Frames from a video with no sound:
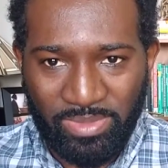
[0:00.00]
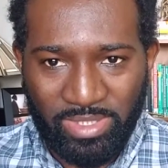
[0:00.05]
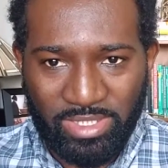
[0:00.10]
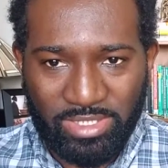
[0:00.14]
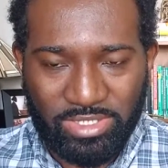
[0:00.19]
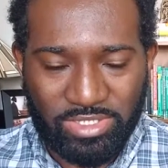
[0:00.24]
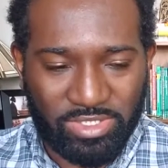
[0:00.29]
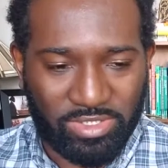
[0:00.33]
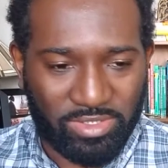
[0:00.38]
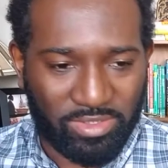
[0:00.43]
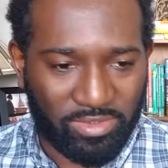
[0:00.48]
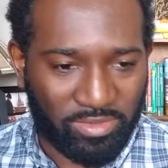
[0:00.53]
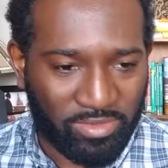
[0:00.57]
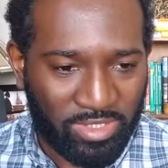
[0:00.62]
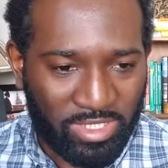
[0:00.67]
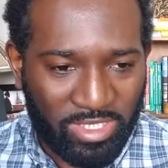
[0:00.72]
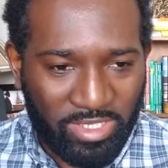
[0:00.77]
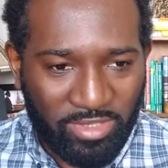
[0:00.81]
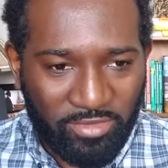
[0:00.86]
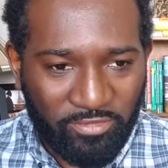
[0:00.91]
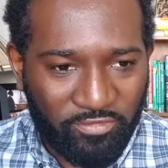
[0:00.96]
So
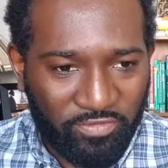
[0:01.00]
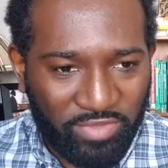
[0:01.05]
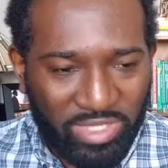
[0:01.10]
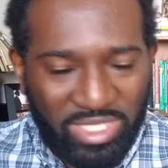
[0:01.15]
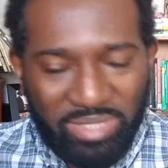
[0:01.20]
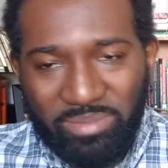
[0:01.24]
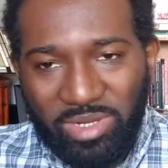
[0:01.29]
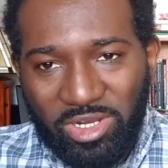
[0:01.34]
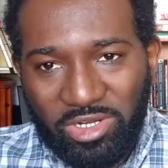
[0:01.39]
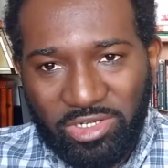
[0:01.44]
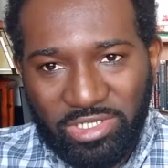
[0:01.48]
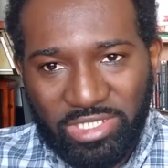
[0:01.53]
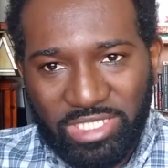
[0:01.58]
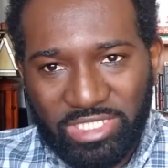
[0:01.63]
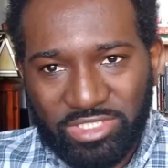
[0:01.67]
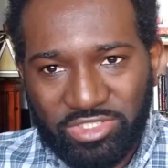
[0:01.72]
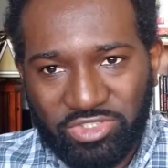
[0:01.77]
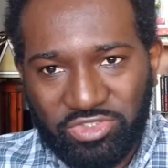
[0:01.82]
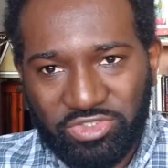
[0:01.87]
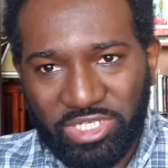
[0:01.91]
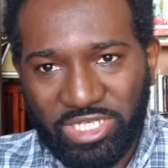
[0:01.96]
flea
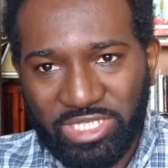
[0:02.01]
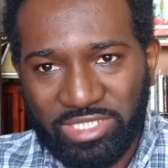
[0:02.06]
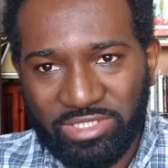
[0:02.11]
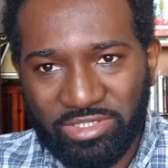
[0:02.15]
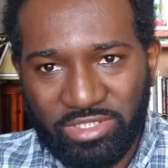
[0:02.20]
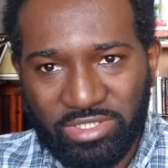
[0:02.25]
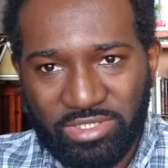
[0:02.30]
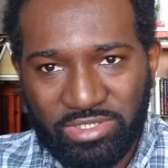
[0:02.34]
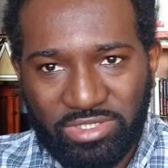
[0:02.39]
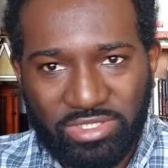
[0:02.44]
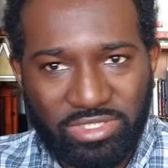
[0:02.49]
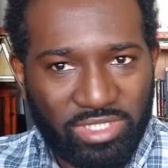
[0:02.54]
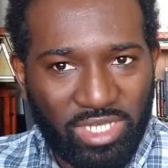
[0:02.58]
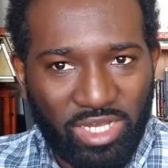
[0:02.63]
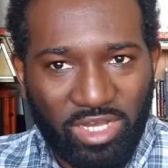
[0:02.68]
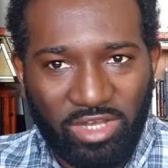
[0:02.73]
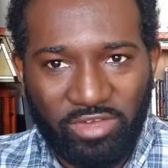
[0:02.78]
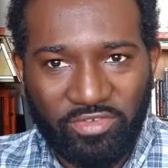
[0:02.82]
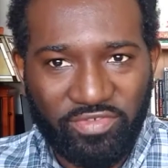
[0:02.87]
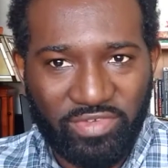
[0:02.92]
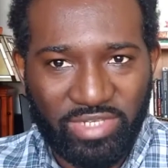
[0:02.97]
market traders
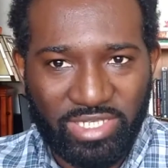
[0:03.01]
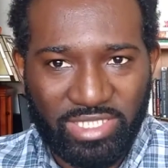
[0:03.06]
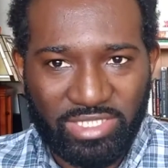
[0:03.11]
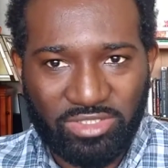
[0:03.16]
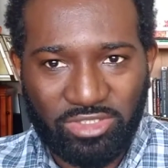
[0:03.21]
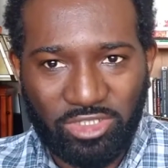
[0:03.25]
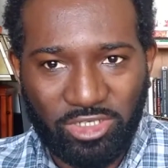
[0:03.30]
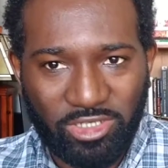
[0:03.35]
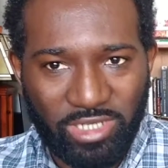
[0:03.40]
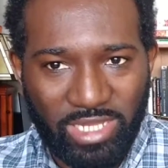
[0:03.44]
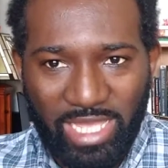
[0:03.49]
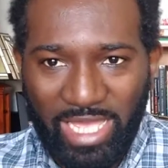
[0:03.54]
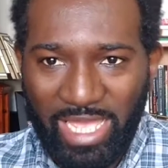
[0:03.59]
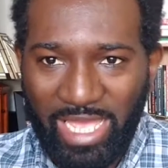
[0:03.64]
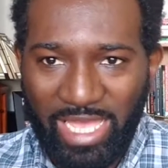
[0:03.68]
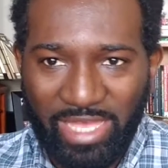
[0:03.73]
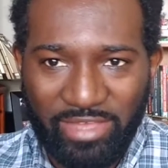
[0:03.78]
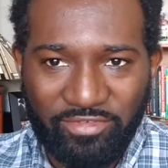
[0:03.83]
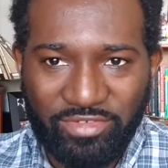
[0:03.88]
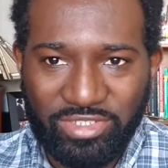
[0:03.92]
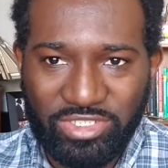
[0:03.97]
often don't
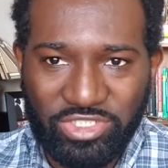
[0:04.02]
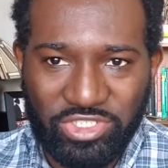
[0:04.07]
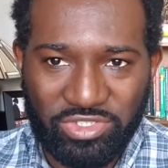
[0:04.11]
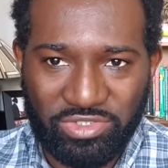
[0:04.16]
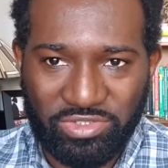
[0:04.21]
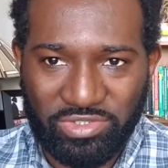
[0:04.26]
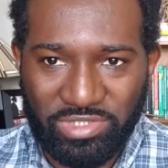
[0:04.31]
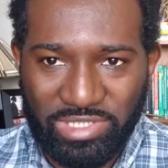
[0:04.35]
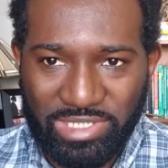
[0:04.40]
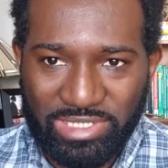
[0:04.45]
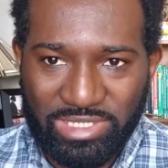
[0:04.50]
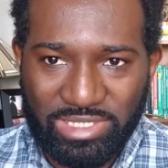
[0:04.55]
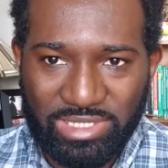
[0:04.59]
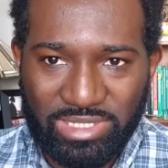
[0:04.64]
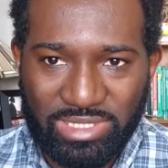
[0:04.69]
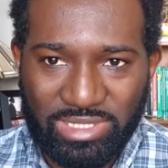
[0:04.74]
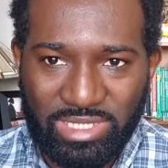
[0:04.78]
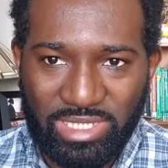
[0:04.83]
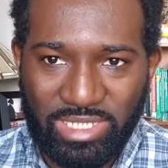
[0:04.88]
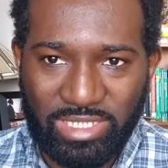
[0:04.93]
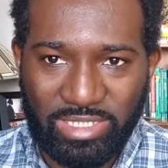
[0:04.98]
have
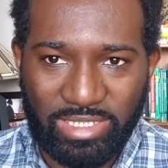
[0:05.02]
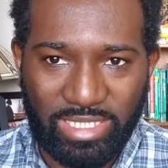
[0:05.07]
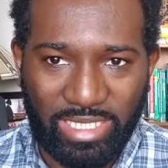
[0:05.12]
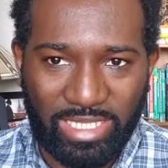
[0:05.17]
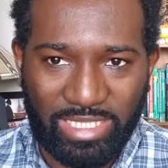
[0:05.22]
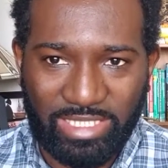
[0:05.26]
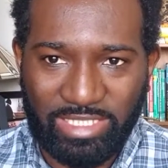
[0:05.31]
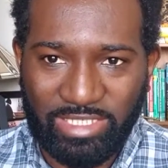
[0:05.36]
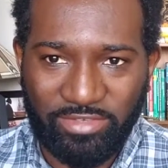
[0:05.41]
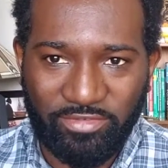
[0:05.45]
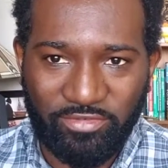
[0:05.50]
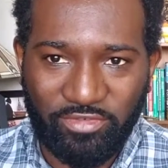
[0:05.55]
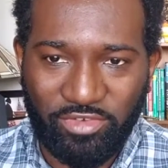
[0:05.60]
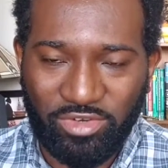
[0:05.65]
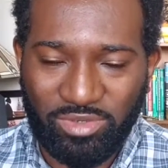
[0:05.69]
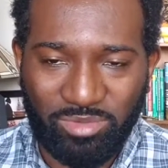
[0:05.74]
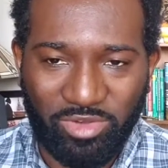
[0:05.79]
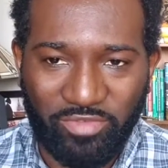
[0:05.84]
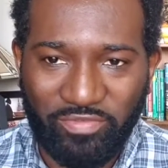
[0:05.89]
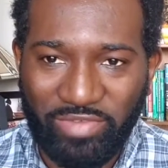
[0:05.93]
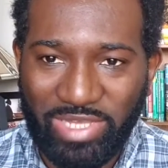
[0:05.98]
insurance, any
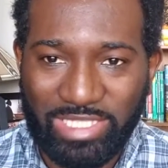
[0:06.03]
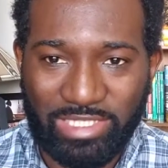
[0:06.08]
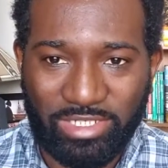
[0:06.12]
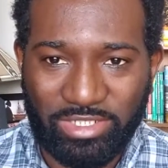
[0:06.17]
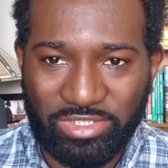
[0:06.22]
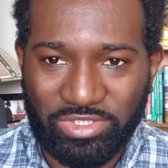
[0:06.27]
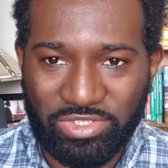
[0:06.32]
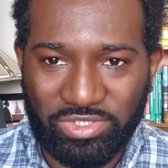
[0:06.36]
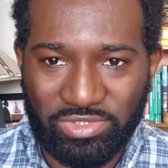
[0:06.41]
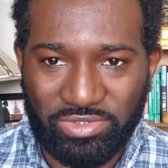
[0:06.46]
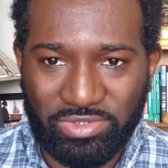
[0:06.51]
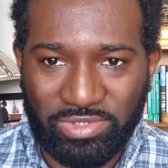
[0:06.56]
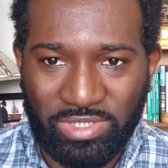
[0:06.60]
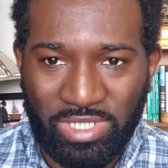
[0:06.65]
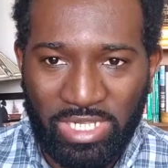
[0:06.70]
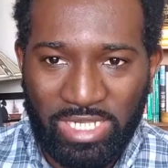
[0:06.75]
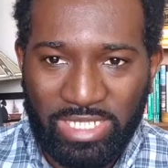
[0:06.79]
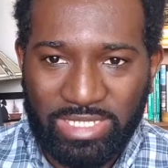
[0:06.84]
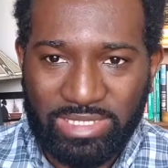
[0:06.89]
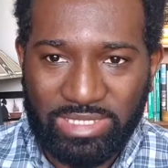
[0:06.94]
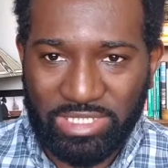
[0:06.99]
form of financial
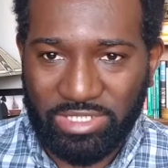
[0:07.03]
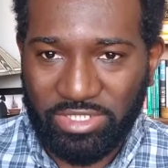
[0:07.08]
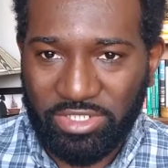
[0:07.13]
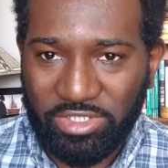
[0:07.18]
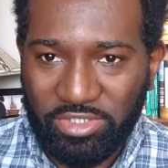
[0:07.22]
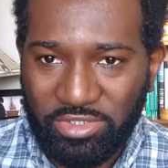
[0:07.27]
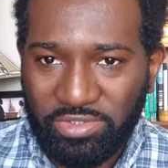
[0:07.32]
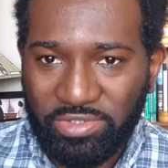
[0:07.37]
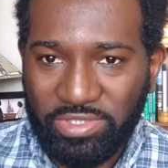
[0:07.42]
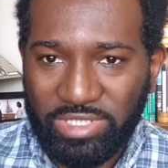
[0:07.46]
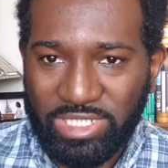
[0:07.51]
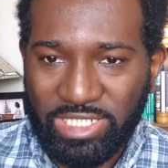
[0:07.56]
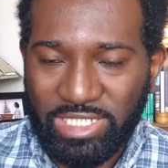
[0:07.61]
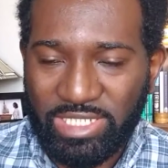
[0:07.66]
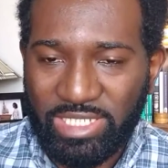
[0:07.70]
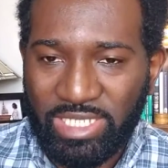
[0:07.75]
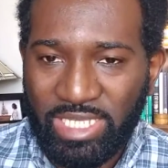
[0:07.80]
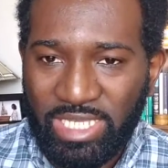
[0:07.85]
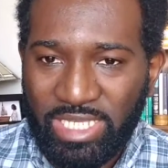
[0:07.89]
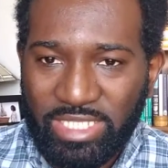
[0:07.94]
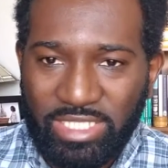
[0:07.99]

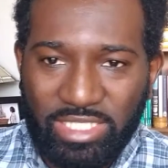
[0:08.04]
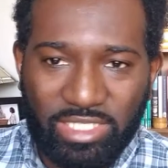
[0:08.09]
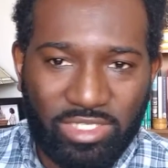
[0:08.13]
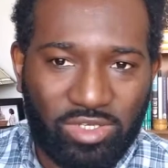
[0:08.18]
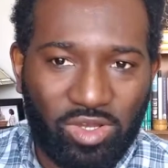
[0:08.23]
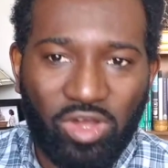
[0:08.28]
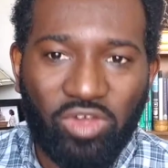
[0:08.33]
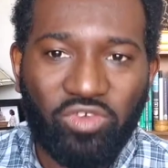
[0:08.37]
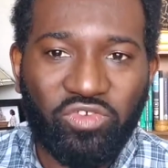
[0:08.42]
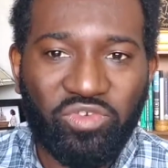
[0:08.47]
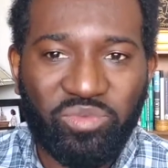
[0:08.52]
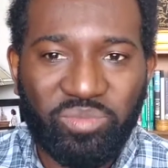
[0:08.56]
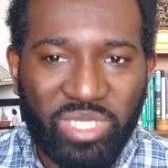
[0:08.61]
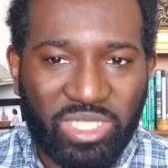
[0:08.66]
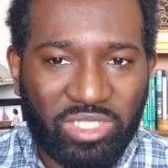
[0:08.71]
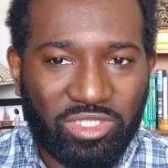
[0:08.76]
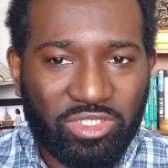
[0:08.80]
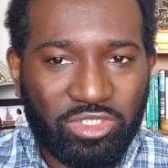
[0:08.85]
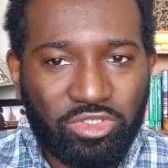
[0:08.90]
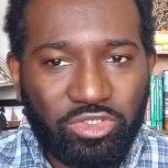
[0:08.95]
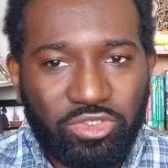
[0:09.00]
security. The
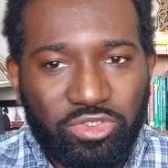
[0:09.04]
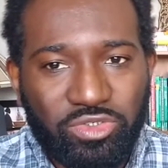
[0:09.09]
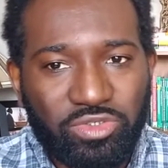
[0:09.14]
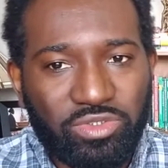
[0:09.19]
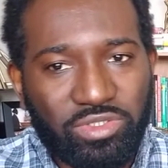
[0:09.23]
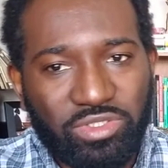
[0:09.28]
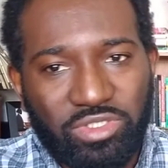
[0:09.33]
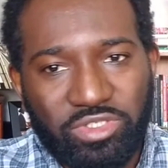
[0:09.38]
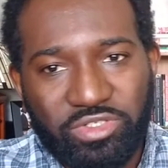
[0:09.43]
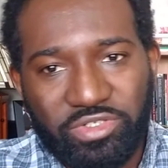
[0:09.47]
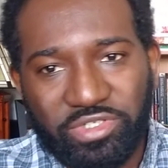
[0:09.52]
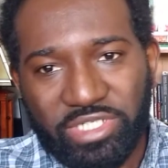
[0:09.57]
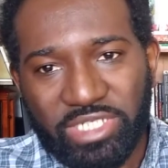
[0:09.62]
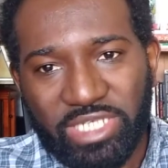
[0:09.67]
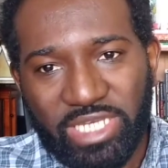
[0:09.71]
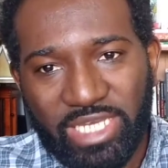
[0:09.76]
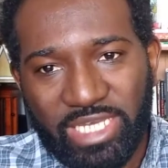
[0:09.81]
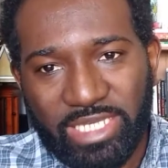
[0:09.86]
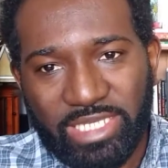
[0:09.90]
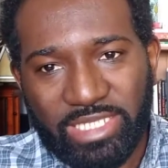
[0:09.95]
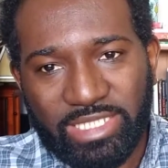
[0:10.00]
government could
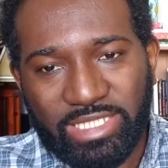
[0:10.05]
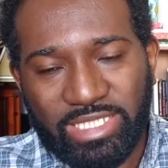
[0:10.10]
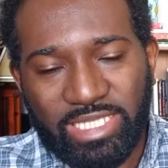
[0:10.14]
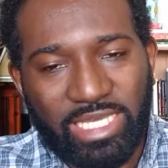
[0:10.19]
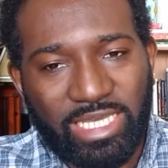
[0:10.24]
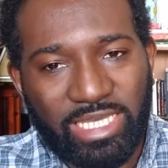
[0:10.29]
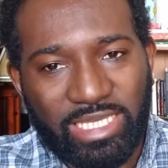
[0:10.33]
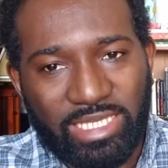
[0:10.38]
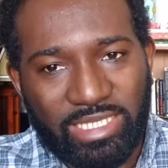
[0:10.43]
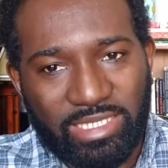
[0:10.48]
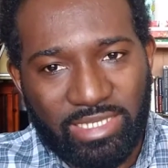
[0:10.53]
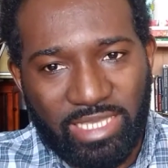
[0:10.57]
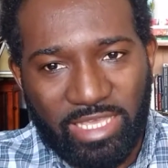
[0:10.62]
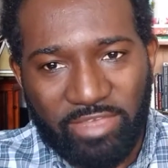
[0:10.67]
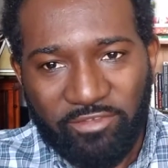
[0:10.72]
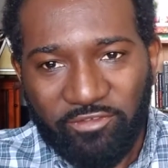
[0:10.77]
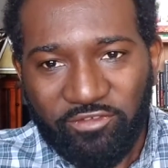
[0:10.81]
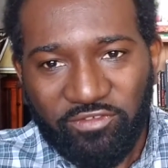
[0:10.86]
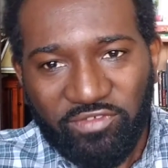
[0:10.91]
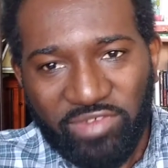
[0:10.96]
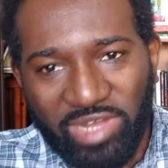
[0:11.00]
create a
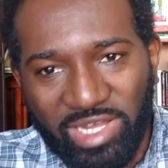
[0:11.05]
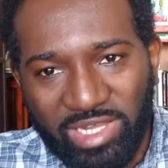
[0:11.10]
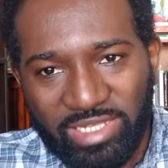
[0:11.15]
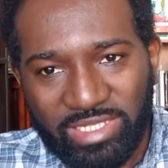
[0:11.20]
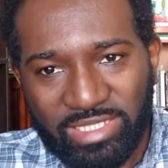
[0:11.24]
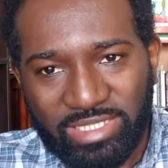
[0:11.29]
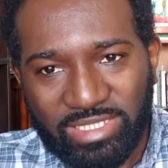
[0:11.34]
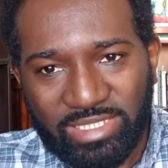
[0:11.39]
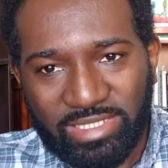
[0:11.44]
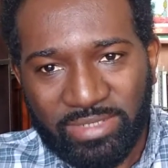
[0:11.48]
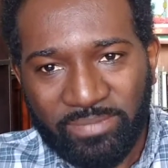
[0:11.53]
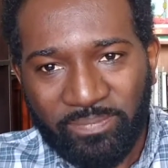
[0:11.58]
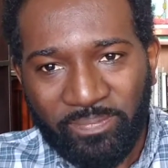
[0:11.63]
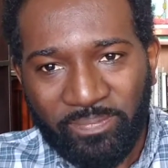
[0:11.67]
fund